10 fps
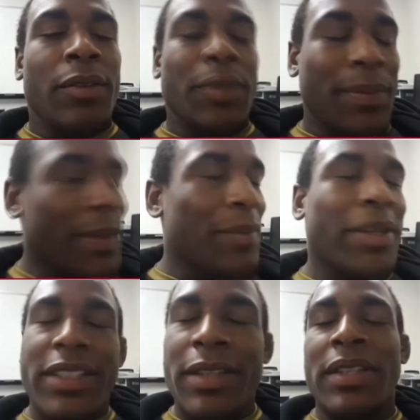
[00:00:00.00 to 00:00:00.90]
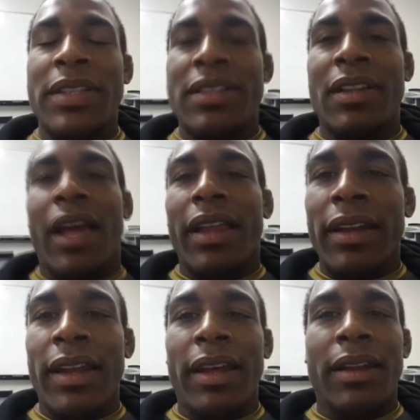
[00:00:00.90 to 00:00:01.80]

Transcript: and I mean, it means a lot.